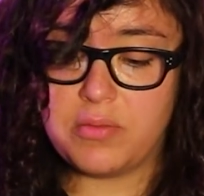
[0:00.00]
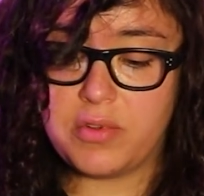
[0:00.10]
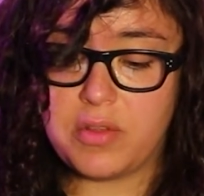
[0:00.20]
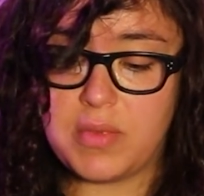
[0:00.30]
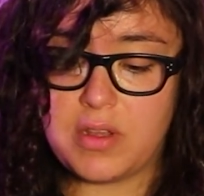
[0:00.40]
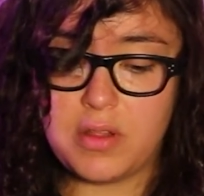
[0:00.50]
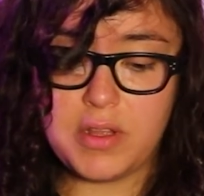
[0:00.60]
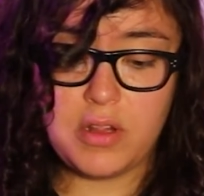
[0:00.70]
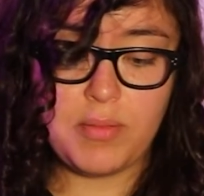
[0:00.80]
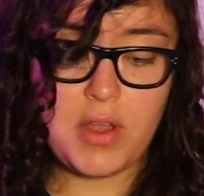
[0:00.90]
I'm gonna make a
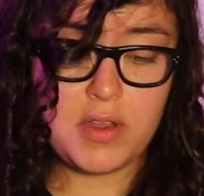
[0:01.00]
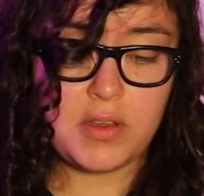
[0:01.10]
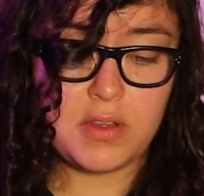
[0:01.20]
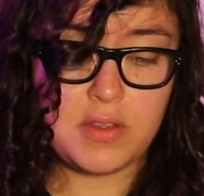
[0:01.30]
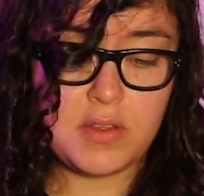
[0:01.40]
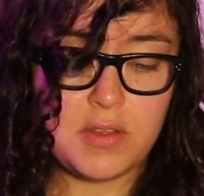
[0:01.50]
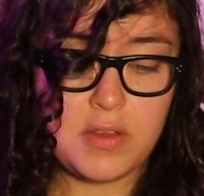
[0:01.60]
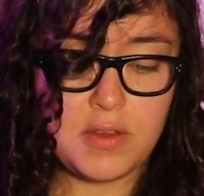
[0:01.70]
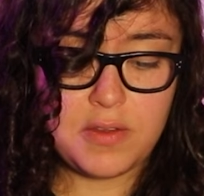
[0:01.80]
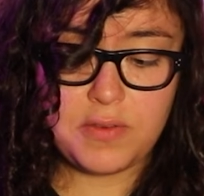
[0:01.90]
little
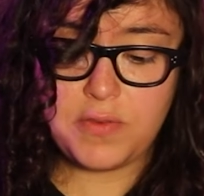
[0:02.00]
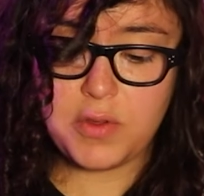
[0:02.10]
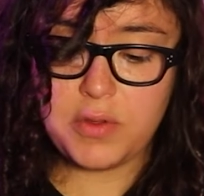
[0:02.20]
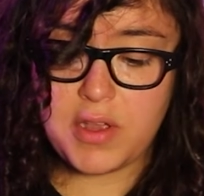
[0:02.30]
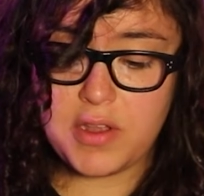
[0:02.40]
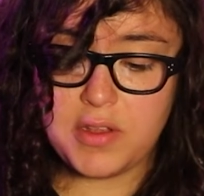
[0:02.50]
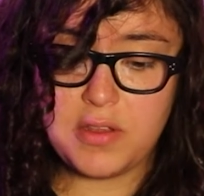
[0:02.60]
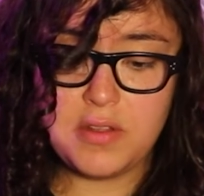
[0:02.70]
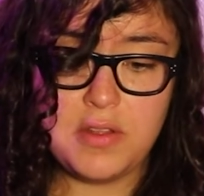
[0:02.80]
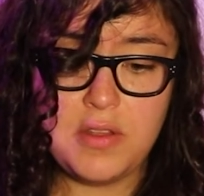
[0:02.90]
box, fill that
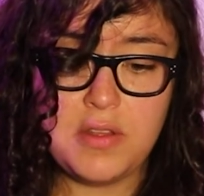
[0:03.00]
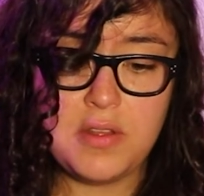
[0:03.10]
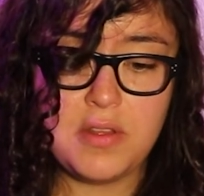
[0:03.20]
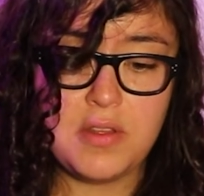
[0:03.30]
in,